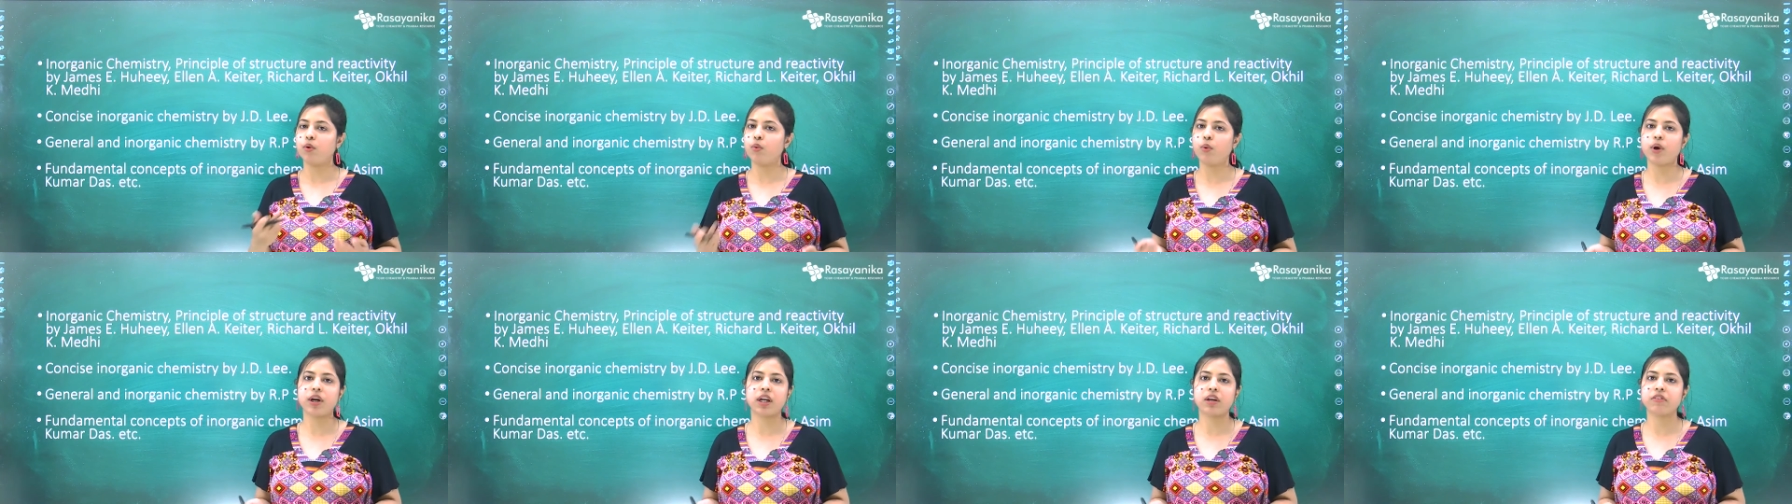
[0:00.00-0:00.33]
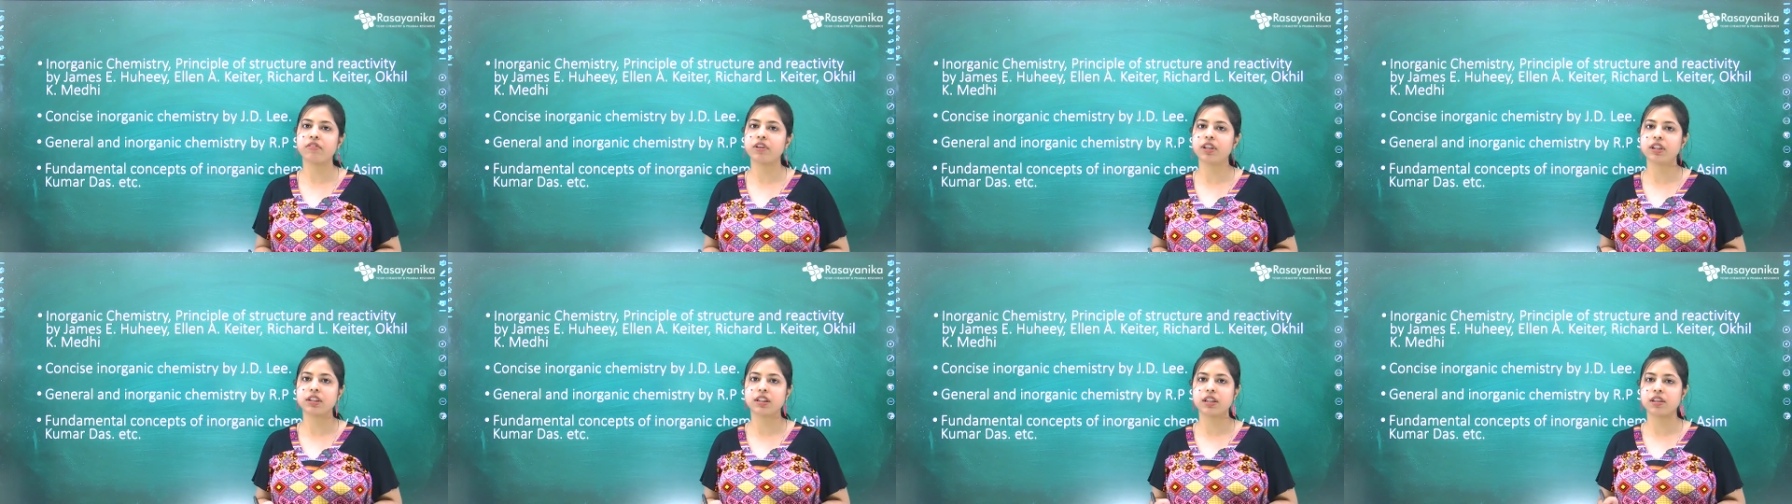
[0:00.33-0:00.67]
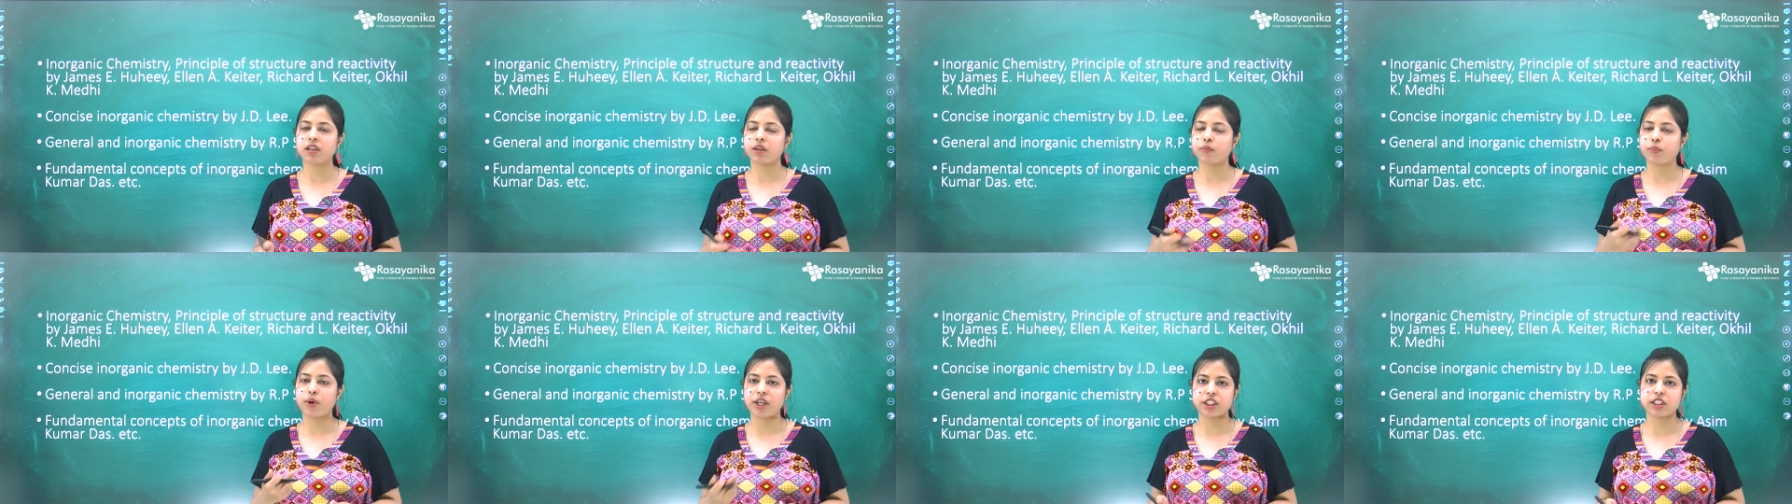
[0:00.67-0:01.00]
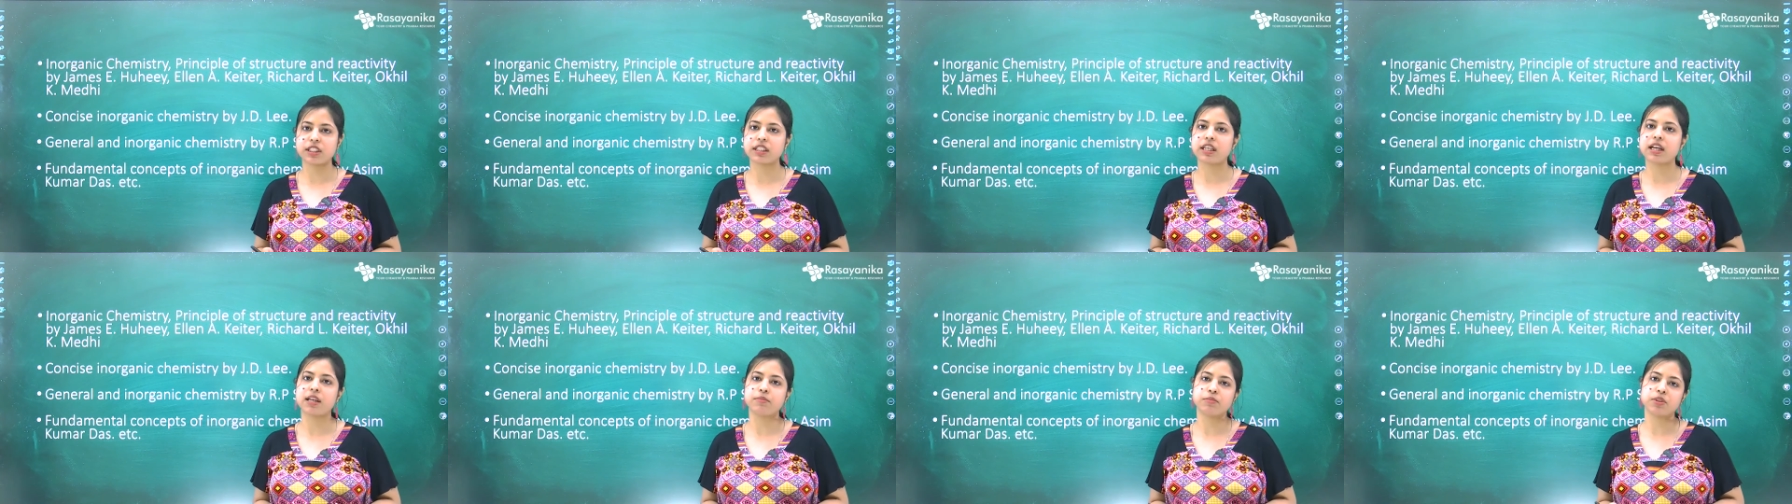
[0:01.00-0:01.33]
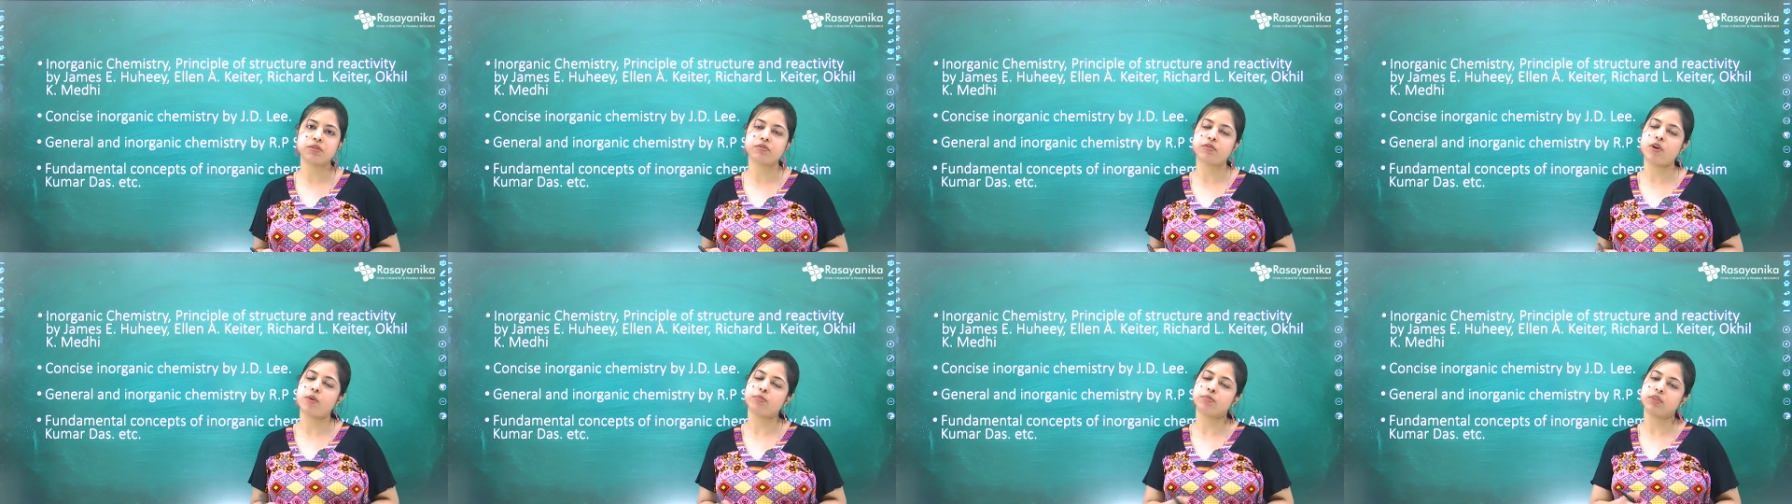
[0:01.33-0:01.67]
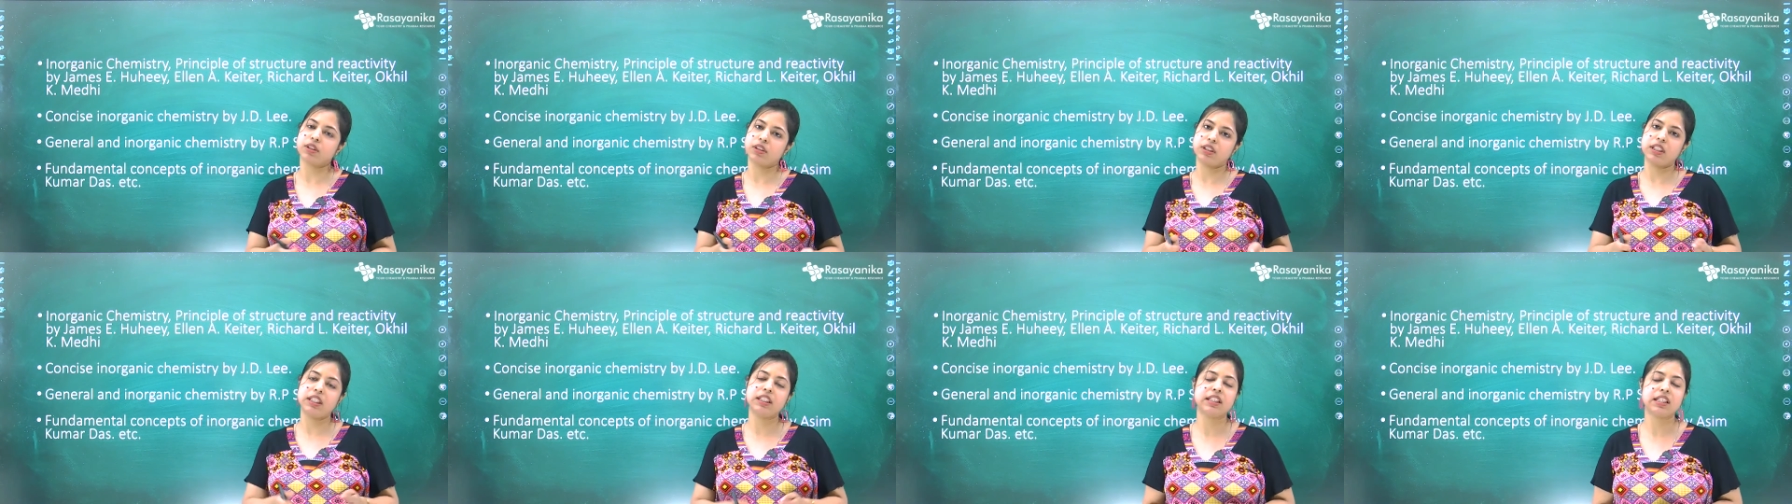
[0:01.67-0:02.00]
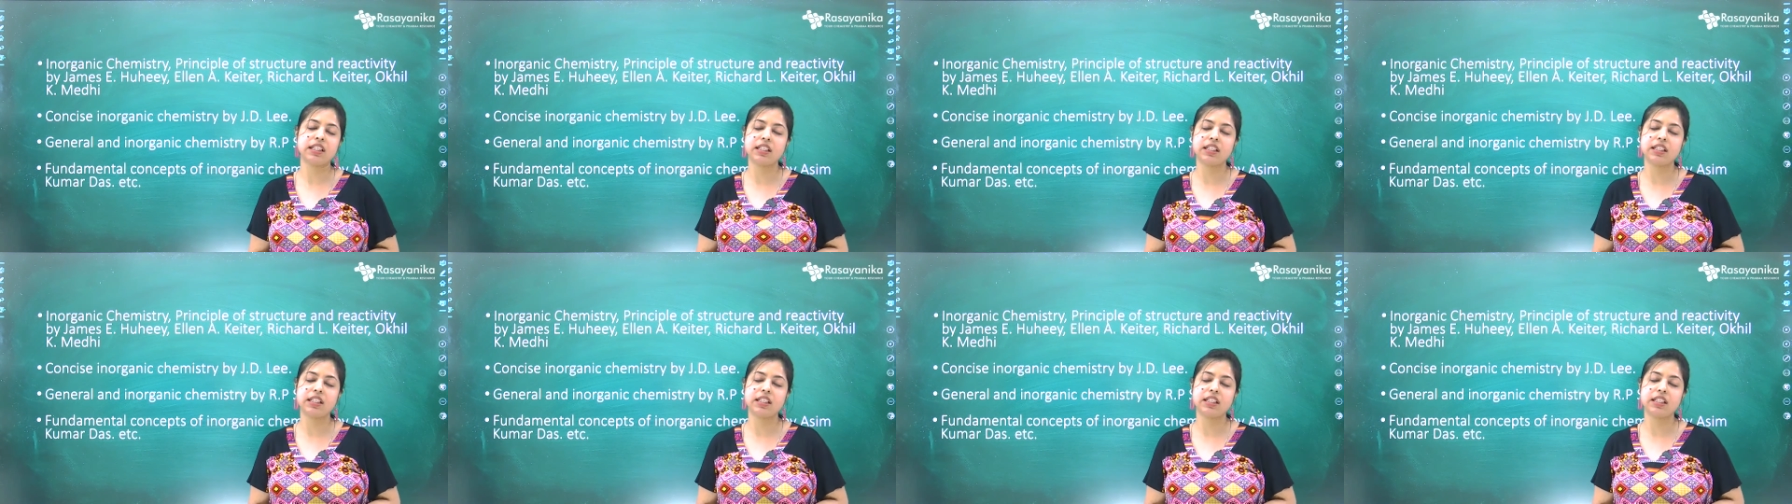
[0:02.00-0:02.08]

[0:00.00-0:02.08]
whatever the question comes from the in,